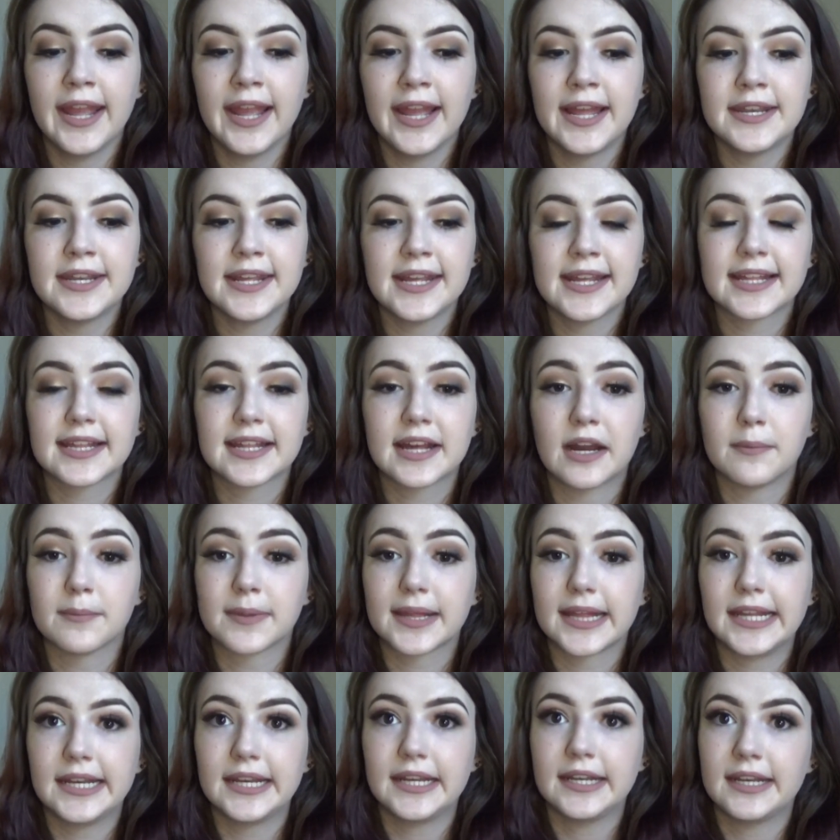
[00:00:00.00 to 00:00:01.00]
And it
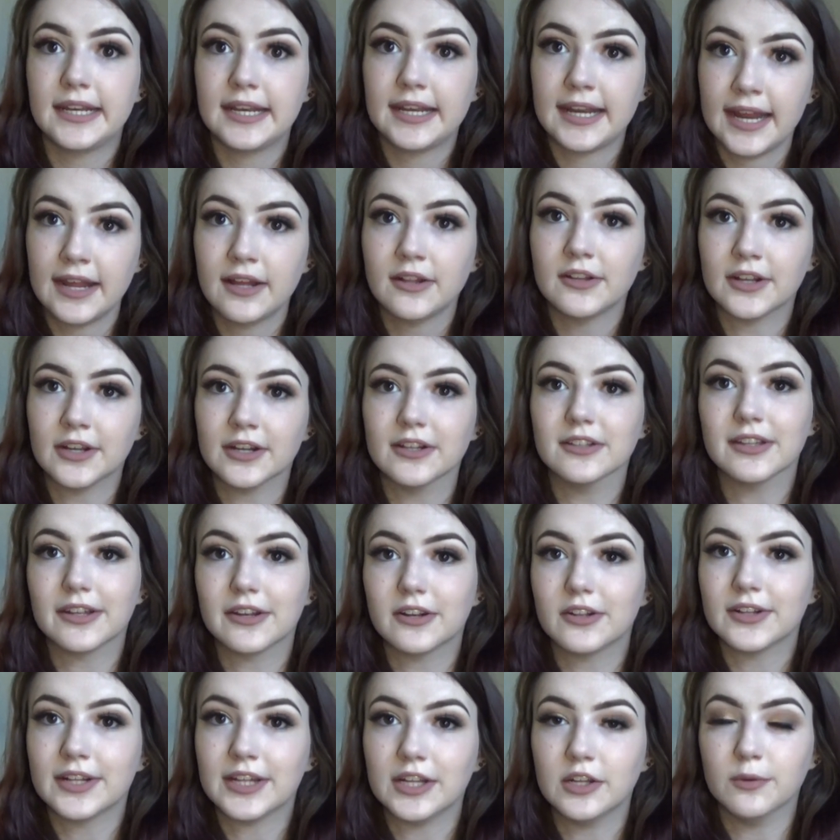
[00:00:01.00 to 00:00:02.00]
comes in an inhaler, a
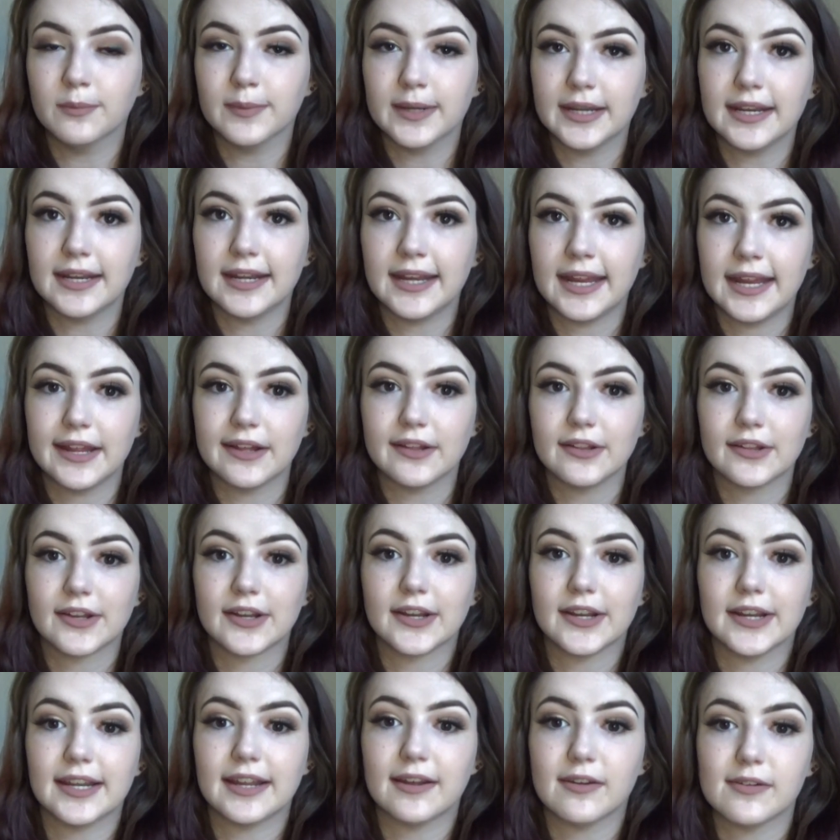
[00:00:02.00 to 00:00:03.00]
little human inhaler.
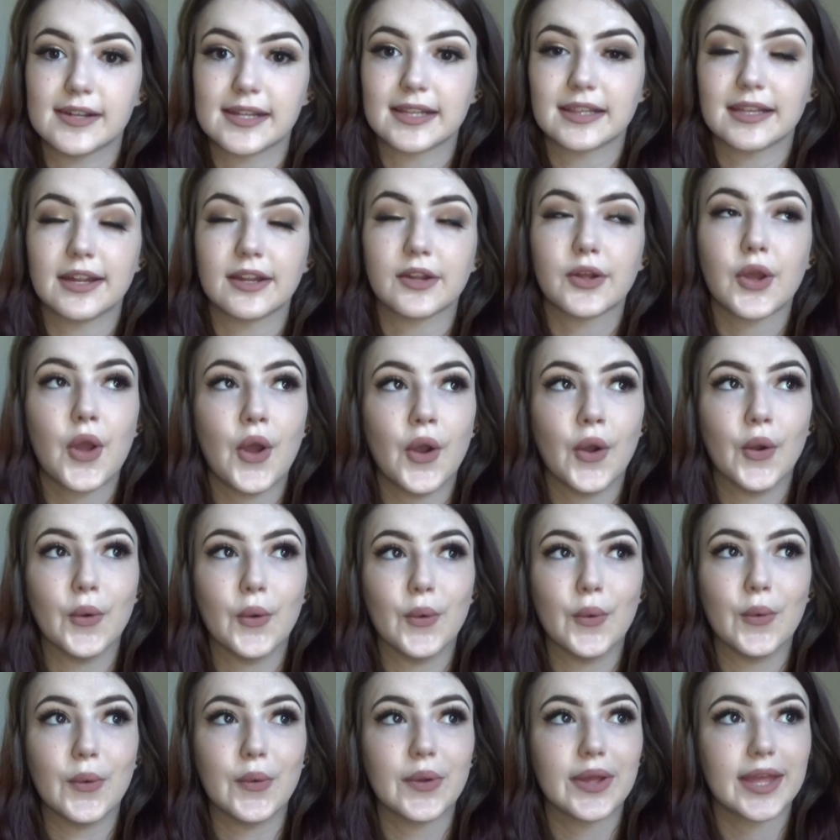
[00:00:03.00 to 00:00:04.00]
And I was like,
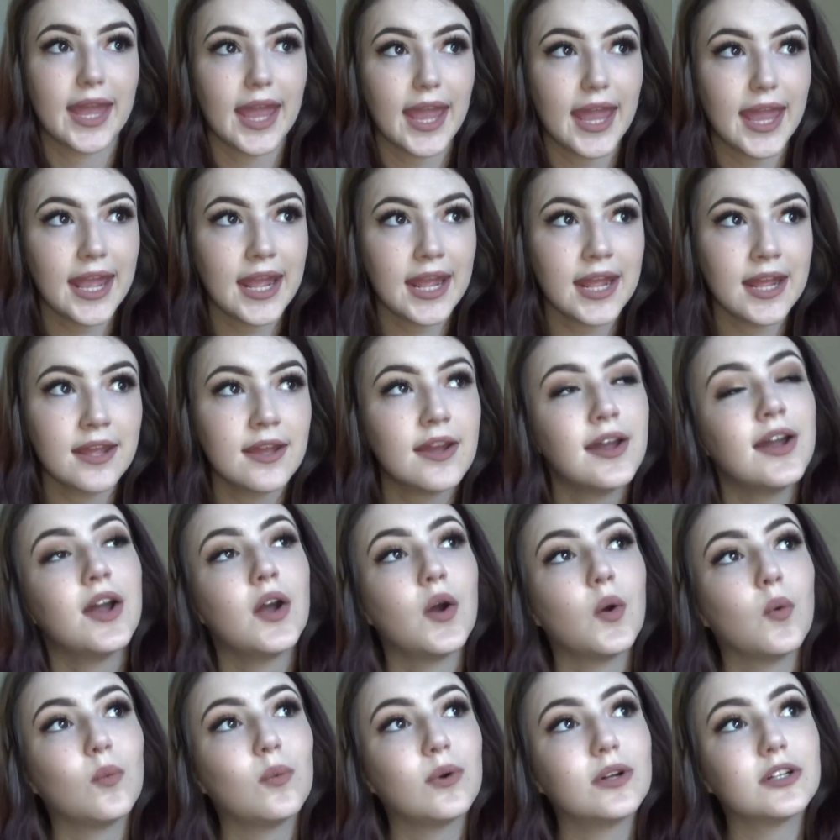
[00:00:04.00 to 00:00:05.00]
okay,
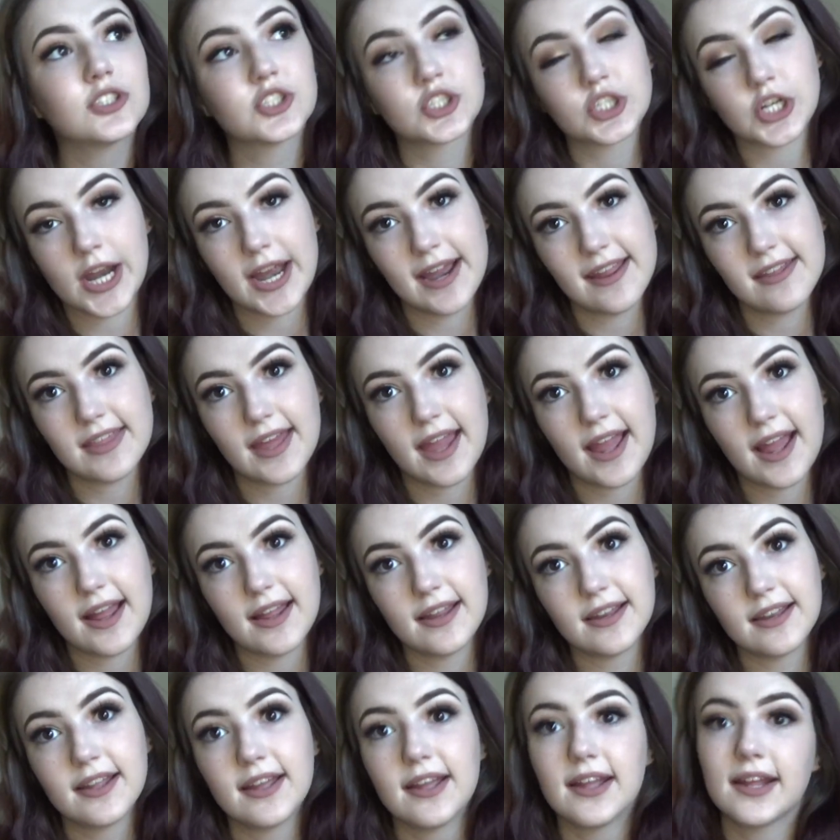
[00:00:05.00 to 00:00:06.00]
we'll try
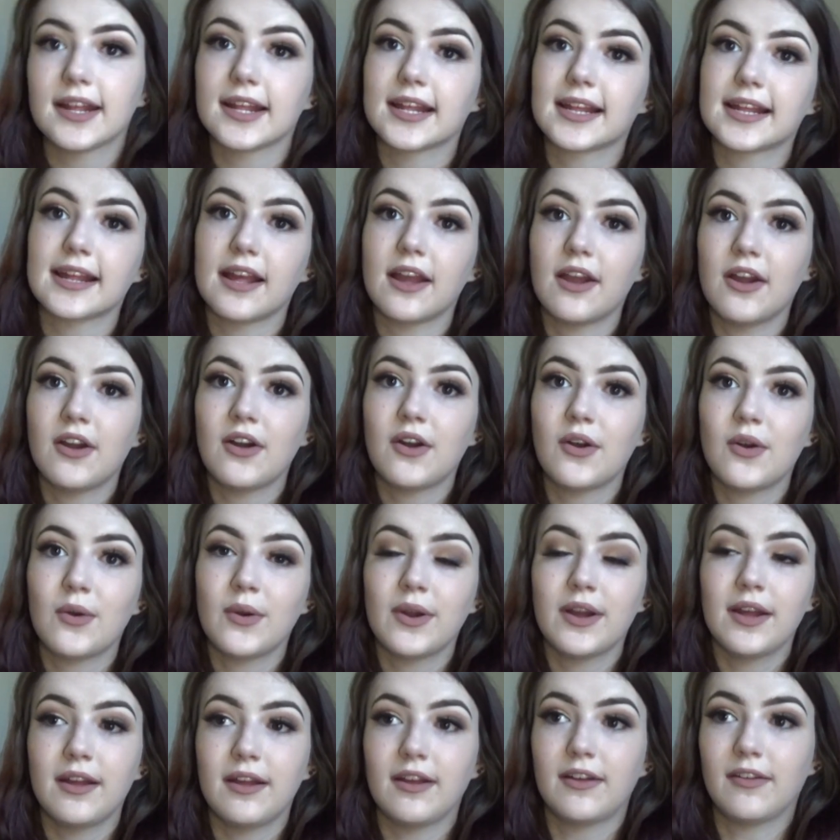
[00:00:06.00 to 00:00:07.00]
that.
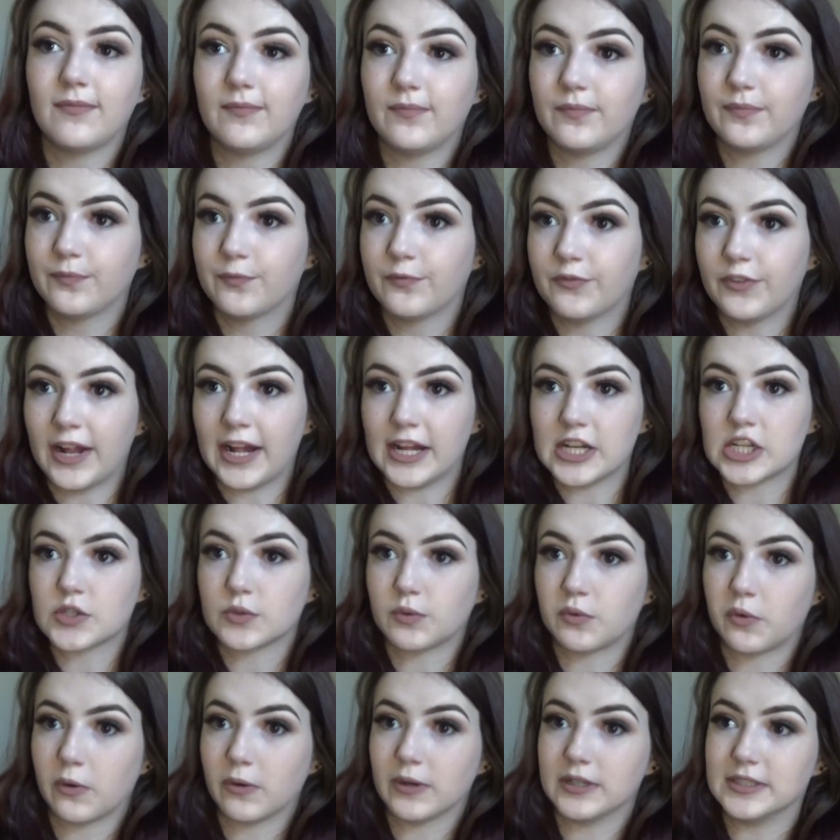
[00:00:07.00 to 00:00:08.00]
So, flash
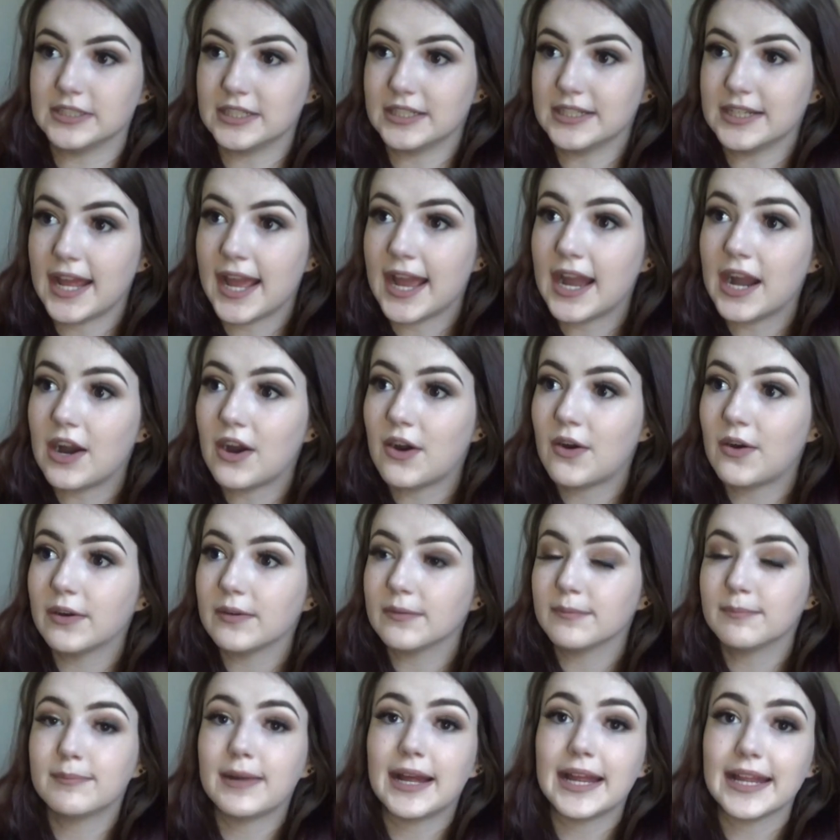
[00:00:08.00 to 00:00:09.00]
forward to
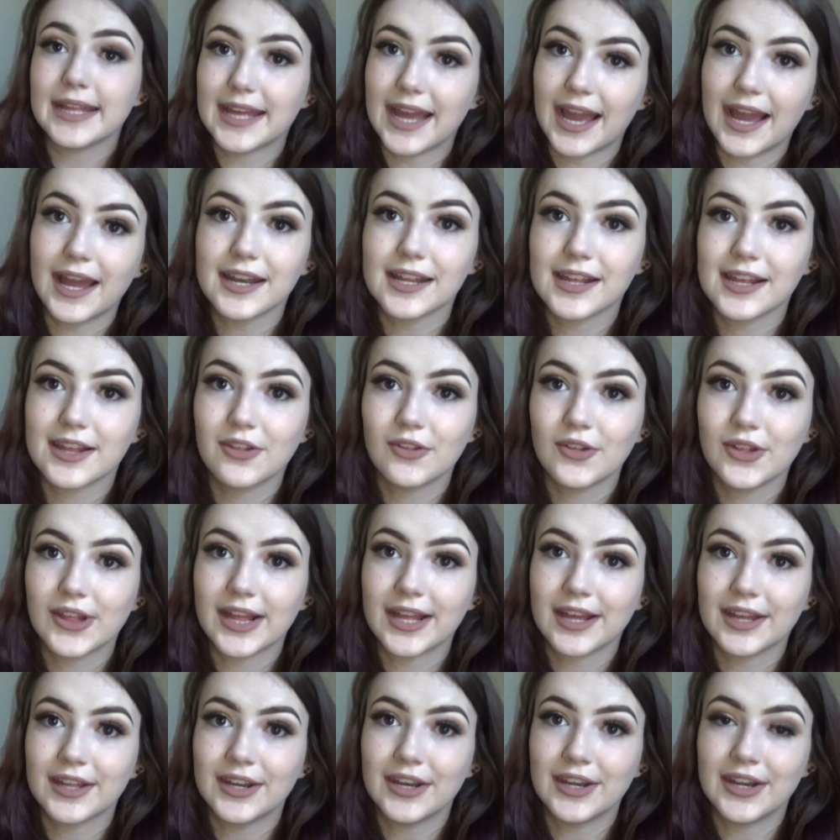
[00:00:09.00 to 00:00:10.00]
now, my cat is
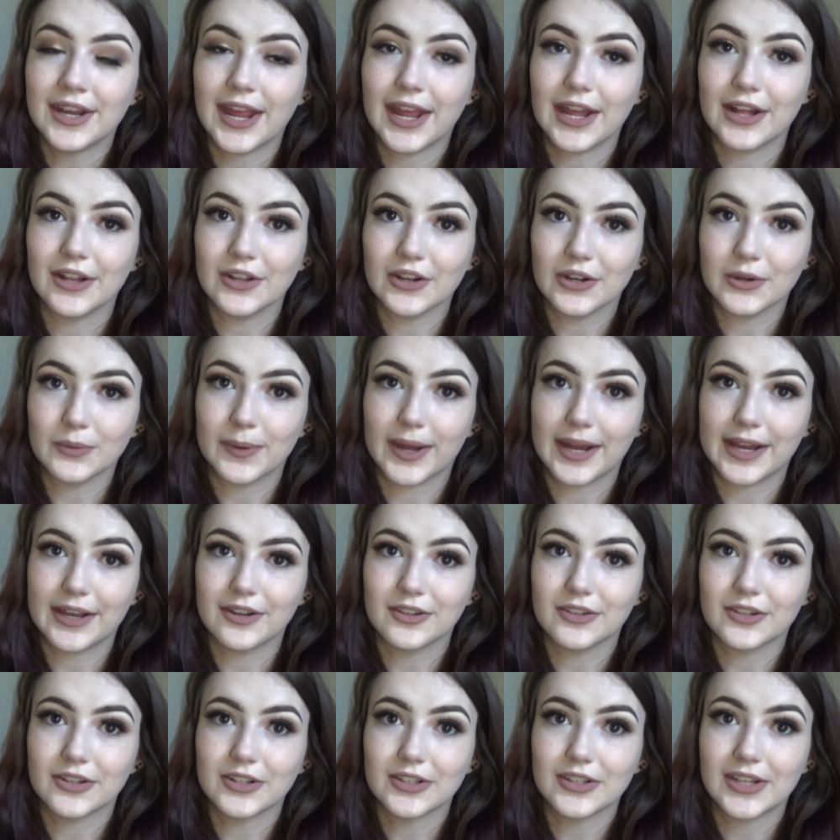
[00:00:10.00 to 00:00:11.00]
using an inhaler
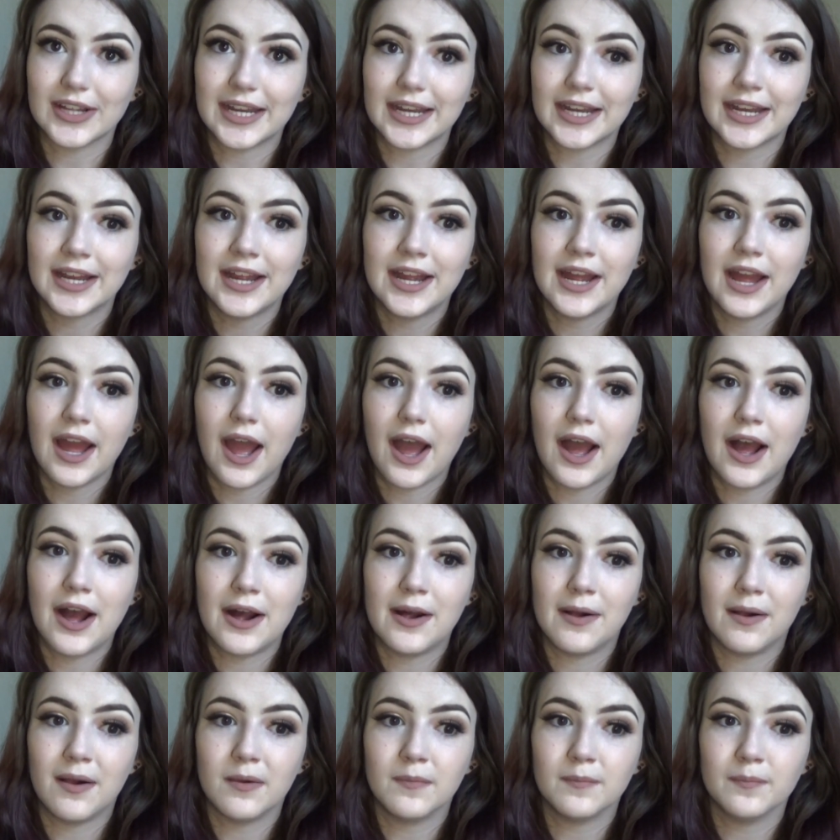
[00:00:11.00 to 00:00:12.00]
regularly.
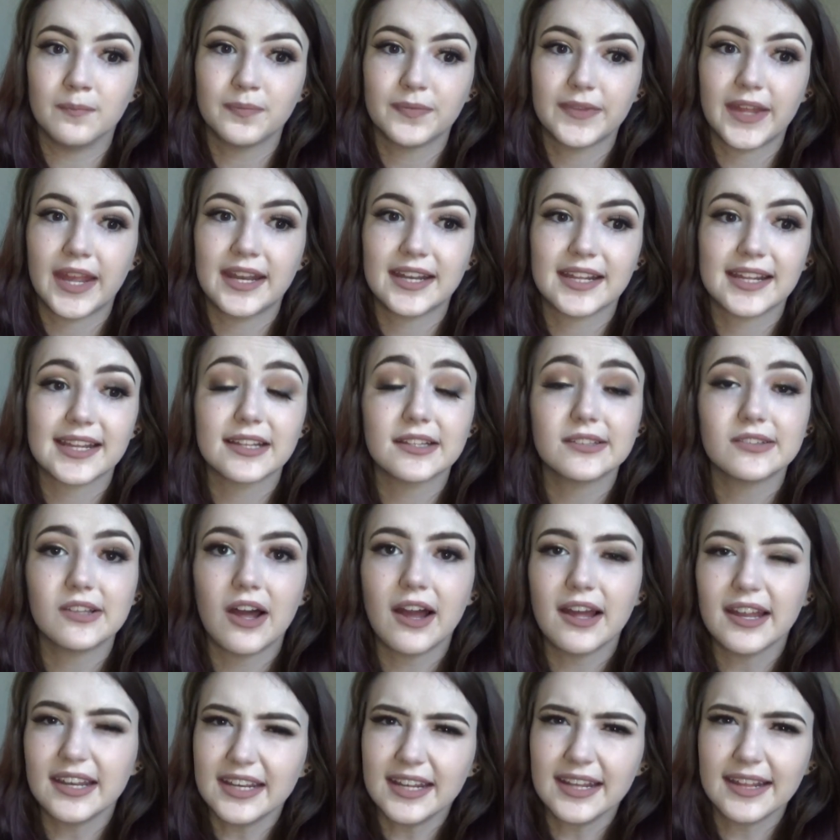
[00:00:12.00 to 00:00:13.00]
And it's a
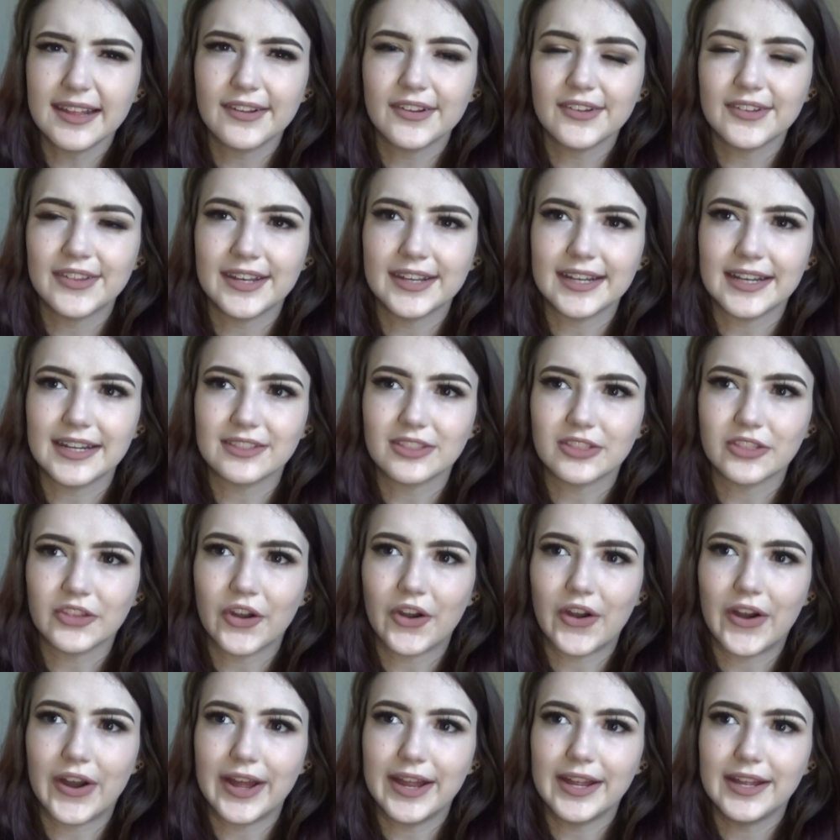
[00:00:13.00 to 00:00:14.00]
lot easier than I
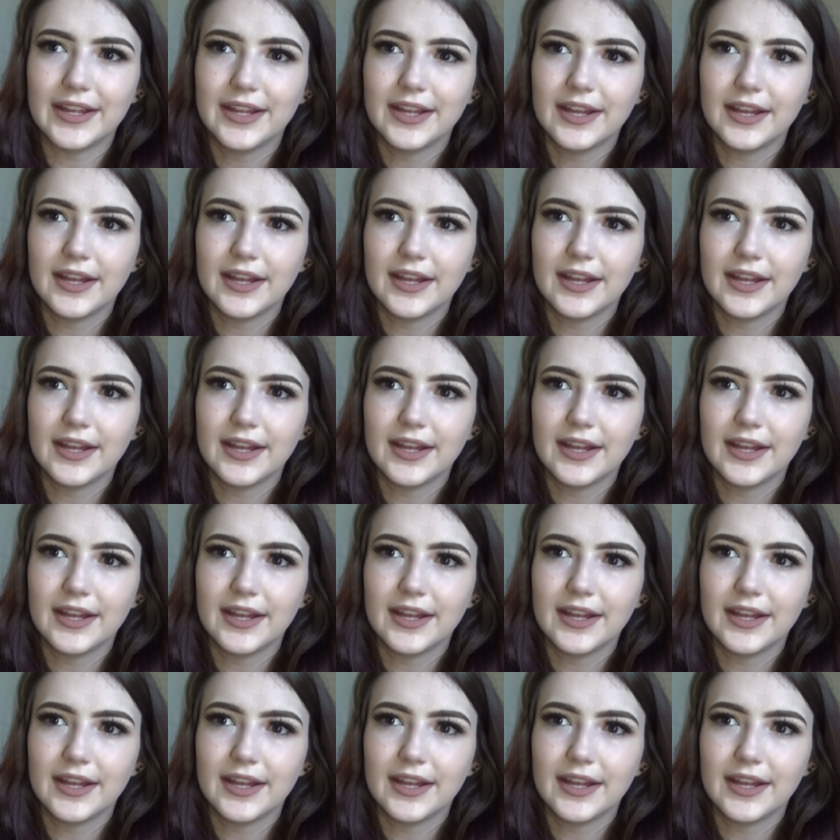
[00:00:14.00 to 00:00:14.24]
thought.